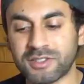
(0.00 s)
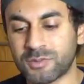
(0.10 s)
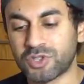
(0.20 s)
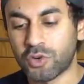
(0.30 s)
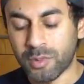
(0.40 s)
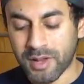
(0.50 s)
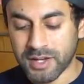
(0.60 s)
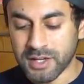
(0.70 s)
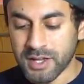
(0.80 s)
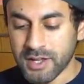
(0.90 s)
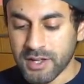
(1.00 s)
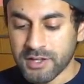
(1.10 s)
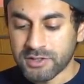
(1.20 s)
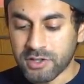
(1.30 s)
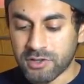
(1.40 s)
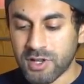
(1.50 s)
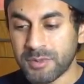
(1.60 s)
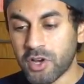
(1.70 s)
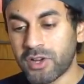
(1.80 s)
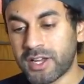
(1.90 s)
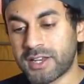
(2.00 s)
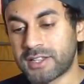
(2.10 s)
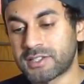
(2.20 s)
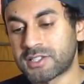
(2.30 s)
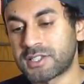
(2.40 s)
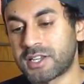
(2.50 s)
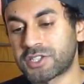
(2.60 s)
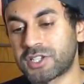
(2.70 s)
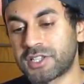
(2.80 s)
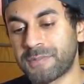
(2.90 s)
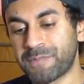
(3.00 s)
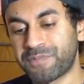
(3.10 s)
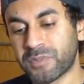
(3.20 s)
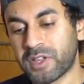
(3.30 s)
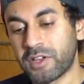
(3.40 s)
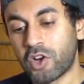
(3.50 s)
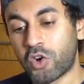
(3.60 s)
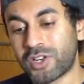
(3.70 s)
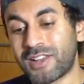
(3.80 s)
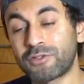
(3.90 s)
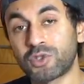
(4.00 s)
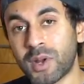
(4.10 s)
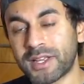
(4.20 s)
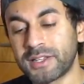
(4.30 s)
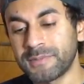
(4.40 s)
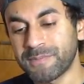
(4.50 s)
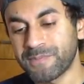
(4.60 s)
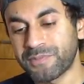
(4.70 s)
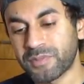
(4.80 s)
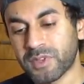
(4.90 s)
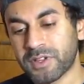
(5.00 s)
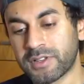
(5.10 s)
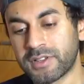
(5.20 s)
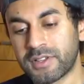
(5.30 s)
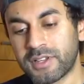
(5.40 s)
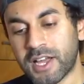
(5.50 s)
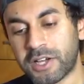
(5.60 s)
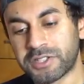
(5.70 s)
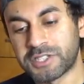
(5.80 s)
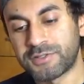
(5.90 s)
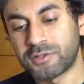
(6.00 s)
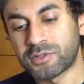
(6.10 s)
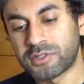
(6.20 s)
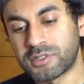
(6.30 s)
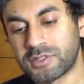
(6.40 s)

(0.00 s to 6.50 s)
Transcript: some shoulder pain. So let me go ahead and see actually on level 20 how this feels.